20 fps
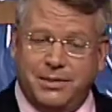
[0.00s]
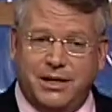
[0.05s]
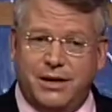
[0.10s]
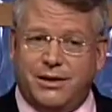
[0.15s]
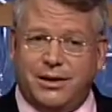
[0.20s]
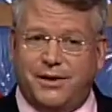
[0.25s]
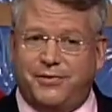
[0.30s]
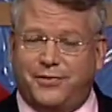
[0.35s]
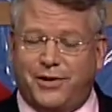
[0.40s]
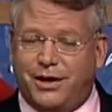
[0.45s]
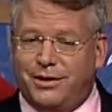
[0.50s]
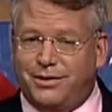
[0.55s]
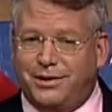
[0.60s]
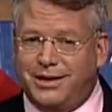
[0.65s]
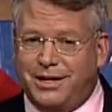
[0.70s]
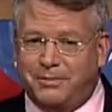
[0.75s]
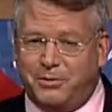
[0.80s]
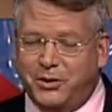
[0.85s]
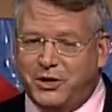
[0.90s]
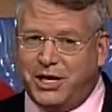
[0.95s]
here, I followed it
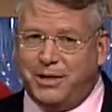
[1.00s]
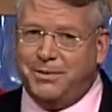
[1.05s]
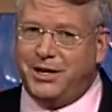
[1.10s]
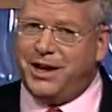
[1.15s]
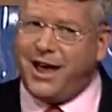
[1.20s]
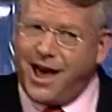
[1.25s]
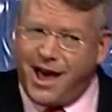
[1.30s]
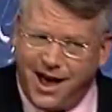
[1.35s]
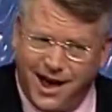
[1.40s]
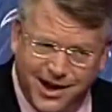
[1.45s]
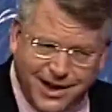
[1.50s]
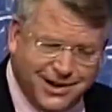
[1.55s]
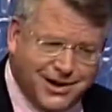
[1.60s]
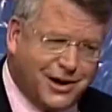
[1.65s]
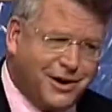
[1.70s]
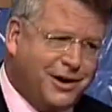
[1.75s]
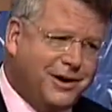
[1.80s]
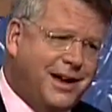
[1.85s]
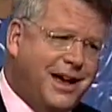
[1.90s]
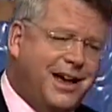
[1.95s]
up with, give me an A, and I
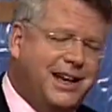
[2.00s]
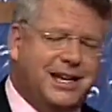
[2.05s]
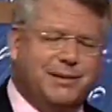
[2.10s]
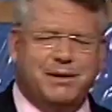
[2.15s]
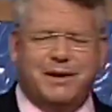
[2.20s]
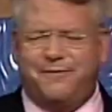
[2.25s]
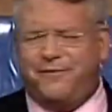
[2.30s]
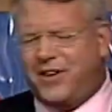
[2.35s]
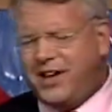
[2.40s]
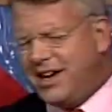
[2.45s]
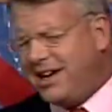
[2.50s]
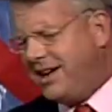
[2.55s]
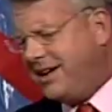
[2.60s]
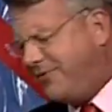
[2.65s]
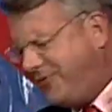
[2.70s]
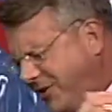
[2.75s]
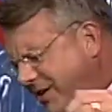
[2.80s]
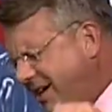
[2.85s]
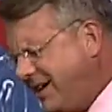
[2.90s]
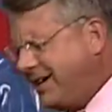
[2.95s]
heard A. Give me a V,
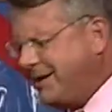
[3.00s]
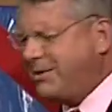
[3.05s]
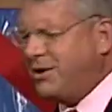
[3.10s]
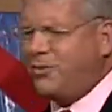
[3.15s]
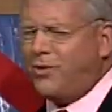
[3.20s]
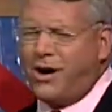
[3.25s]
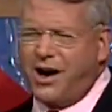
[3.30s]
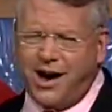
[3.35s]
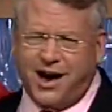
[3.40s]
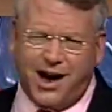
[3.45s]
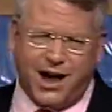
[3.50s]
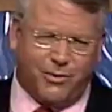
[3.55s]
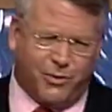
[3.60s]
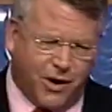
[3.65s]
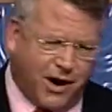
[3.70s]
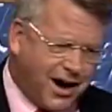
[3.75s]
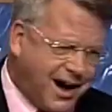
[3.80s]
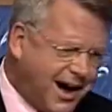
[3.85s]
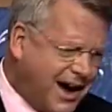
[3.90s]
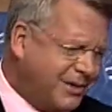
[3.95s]
V. Give me Y,
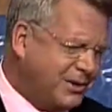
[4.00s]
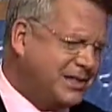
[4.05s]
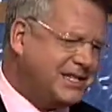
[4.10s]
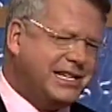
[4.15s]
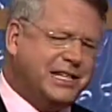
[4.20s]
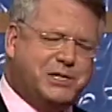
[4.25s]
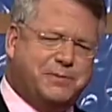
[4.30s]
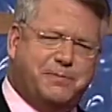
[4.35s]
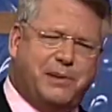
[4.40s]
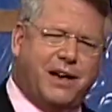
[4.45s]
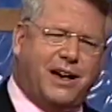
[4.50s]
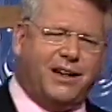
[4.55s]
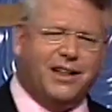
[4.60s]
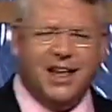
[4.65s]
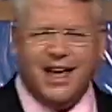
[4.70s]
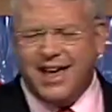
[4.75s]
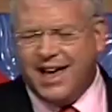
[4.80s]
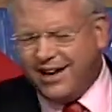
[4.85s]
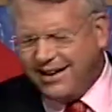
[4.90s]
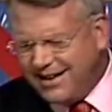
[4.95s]
Y. What's that spell?
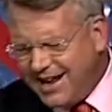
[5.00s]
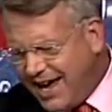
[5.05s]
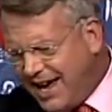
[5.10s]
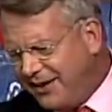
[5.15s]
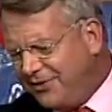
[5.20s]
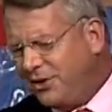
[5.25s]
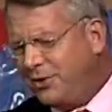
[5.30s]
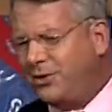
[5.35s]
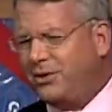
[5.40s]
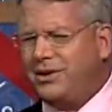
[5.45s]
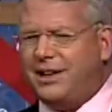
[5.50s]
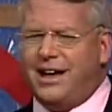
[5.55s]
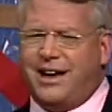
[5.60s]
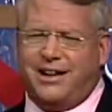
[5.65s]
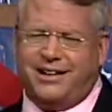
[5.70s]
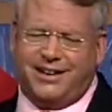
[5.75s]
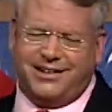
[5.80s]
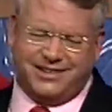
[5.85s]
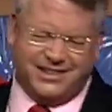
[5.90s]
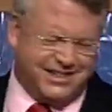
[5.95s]
Navy were
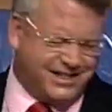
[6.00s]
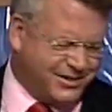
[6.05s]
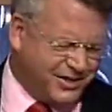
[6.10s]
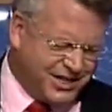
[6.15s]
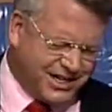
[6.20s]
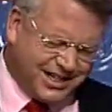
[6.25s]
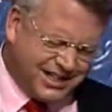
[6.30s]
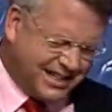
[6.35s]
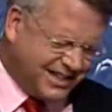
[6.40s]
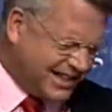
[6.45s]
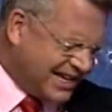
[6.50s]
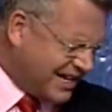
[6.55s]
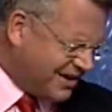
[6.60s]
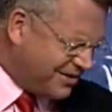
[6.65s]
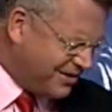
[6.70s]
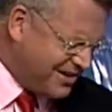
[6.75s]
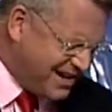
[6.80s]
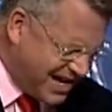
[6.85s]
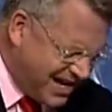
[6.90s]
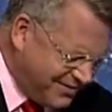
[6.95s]
loud and, you know, yelling
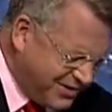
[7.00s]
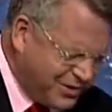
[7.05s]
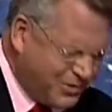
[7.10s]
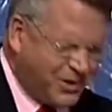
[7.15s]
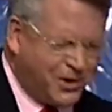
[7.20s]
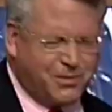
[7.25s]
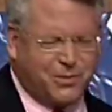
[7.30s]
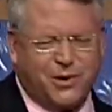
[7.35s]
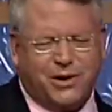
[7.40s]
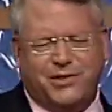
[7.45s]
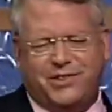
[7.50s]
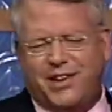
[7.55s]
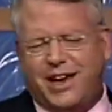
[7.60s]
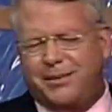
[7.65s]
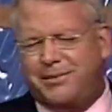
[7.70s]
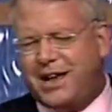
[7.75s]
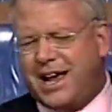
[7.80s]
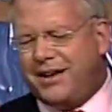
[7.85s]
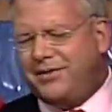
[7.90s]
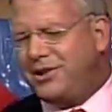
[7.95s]
louder. Navy, one more
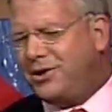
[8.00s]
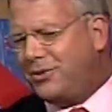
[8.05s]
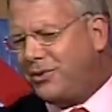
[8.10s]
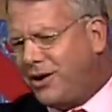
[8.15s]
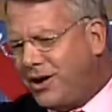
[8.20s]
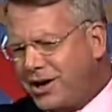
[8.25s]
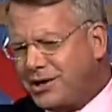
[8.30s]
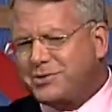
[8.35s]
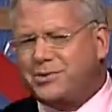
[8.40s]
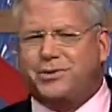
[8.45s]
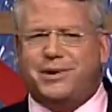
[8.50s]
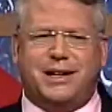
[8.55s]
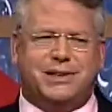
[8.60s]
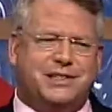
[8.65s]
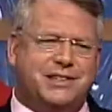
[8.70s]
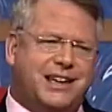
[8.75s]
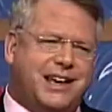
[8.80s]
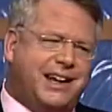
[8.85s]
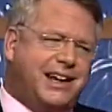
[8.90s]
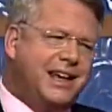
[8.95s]
time, Navy. The walls were
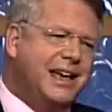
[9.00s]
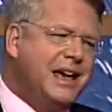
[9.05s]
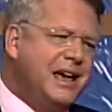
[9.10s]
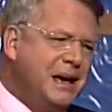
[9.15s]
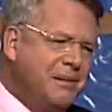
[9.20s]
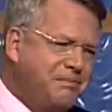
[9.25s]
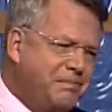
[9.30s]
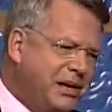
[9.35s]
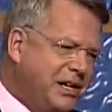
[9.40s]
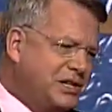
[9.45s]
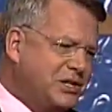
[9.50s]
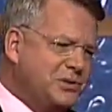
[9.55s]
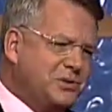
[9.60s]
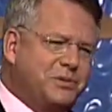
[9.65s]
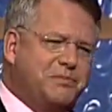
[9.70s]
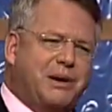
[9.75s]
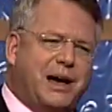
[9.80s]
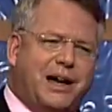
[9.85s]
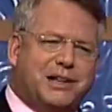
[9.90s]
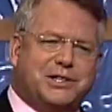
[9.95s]
resonating. Pictures were
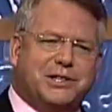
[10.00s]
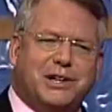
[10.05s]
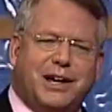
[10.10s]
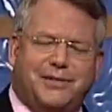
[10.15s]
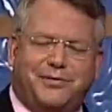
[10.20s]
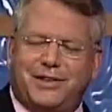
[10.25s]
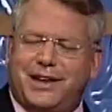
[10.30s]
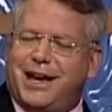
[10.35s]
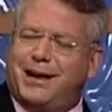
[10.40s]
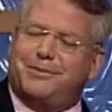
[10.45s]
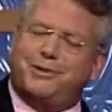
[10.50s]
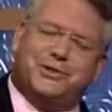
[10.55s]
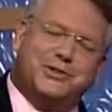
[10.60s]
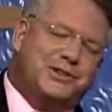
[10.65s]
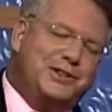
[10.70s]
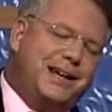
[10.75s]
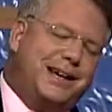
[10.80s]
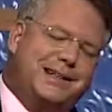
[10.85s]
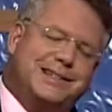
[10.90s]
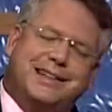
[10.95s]
bouncing off the admiral's
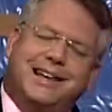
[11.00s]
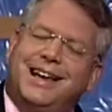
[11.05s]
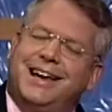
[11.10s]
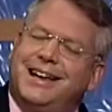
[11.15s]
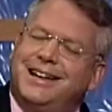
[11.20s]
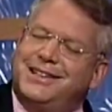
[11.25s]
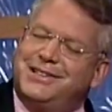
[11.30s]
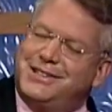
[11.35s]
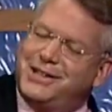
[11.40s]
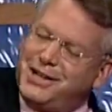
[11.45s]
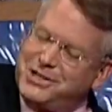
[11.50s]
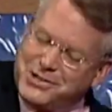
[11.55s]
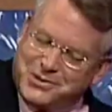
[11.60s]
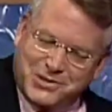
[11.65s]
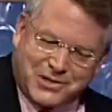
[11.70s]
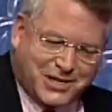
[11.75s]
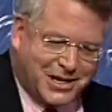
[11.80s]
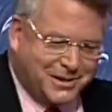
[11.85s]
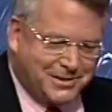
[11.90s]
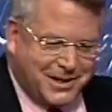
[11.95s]
desk. Dust
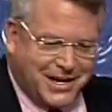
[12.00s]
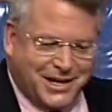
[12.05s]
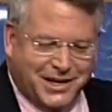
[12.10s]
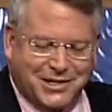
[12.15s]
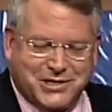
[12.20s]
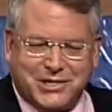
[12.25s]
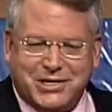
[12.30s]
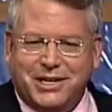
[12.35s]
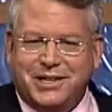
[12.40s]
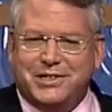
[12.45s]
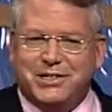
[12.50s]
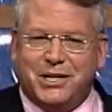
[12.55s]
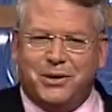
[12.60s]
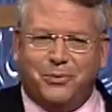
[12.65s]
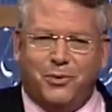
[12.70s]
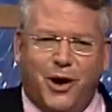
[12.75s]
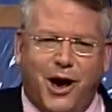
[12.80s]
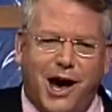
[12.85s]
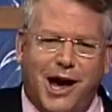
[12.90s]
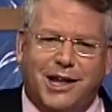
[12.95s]
was coming out of the ceiling. He said,
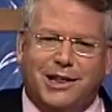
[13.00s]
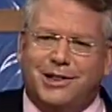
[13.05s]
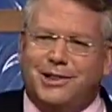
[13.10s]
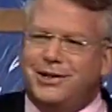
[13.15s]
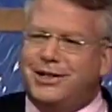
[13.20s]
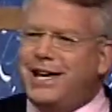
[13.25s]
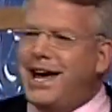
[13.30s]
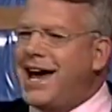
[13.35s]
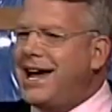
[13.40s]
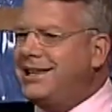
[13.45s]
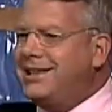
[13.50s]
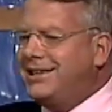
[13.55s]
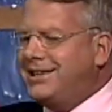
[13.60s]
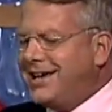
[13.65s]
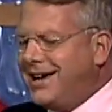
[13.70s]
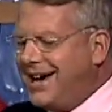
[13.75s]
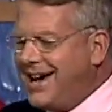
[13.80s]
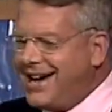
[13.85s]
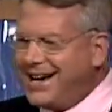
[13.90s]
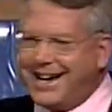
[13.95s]
Waddle, get
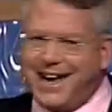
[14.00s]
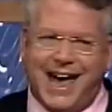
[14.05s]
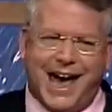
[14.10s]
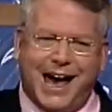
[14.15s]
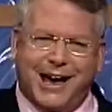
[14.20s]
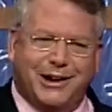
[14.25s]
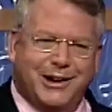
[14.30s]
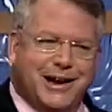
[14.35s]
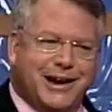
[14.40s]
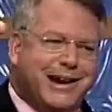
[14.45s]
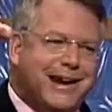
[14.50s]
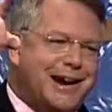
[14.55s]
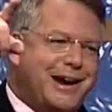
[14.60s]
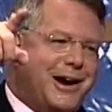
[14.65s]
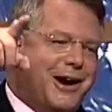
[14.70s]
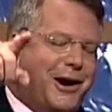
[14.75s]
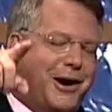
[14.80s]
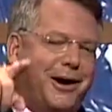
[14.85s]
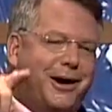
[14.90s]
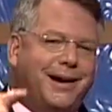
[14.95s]
the heck out of
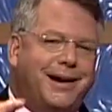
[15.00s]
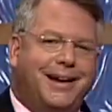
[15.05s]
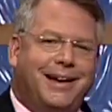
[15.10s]
here.